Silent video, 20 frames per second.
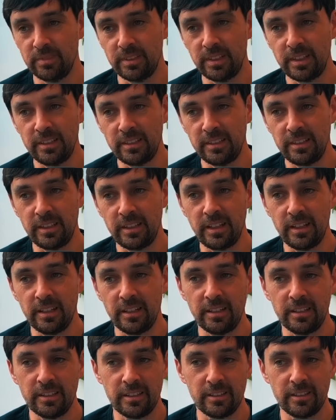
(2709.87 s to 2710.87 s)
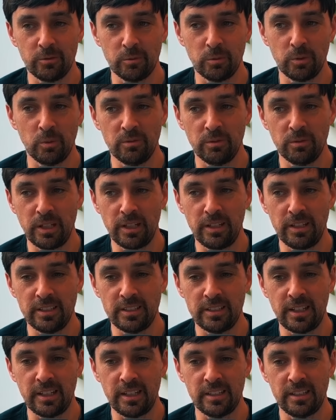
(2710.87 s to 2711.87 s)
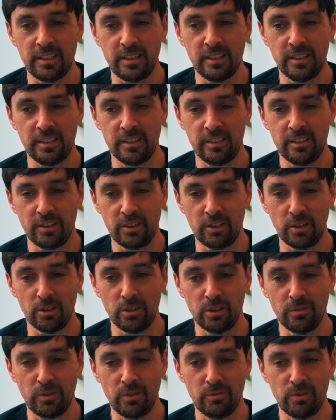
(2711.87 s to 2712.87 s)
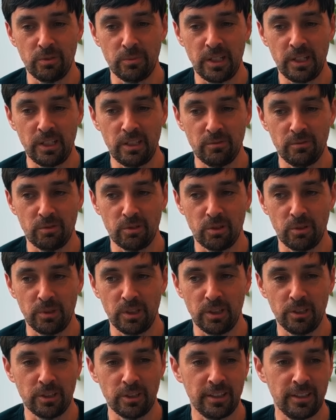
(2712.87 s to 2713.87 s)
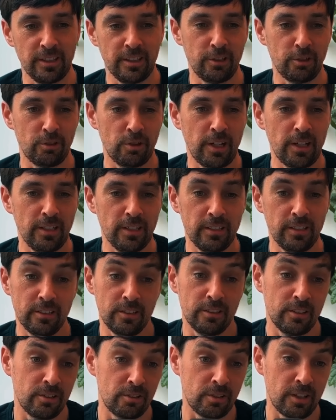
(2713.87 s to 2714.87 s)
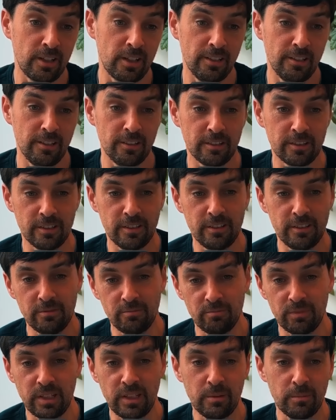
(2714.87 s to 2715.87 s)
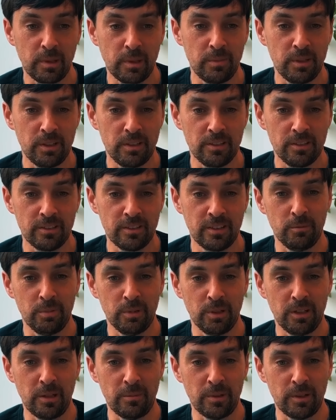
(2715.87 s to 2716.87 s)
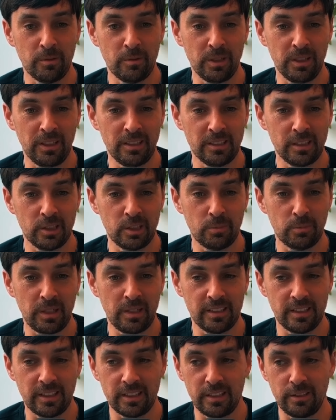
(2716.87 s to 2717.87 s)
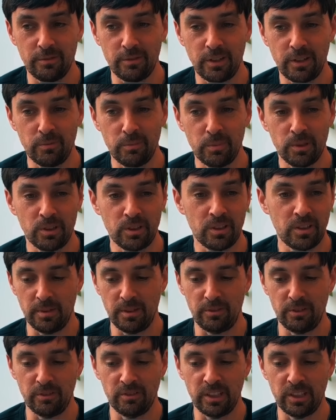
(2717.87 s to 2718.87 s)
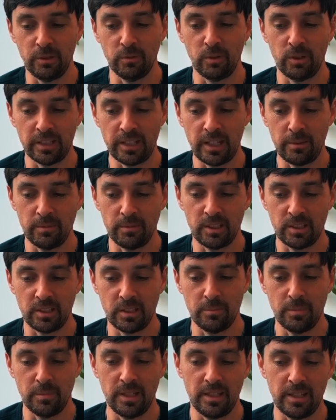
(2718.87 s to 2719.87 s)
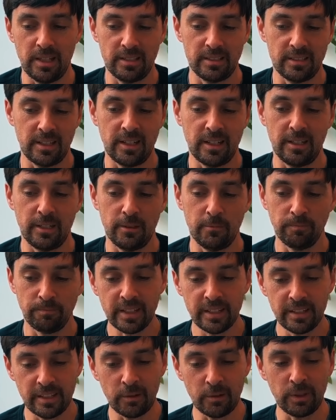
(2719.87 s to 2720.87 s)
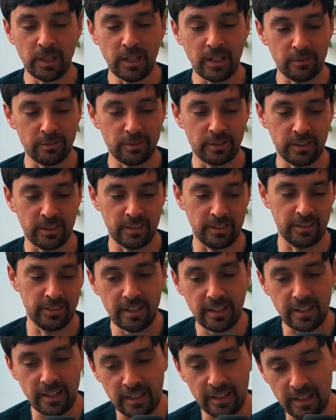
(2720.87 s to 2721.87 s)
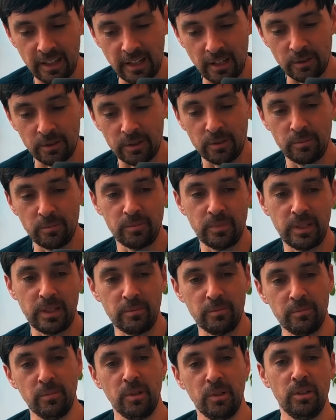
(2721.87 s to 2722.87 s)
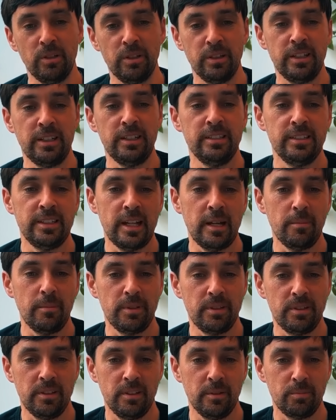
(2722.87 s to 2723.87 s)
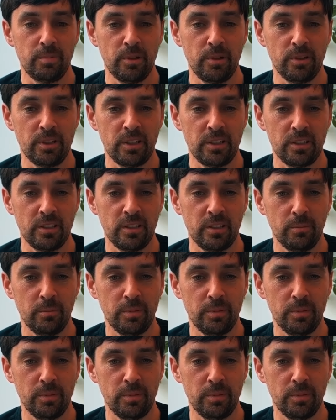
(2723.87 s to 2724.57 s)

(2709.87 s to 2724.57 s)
then yeah, like where you're taking your source of information from, you're looking at the trailer. Does the trailer look good? Yeah, maybe it does. But am I willing to spend $65? If you really want gamers to commit their time, then we have to allow them more in depth to the process of the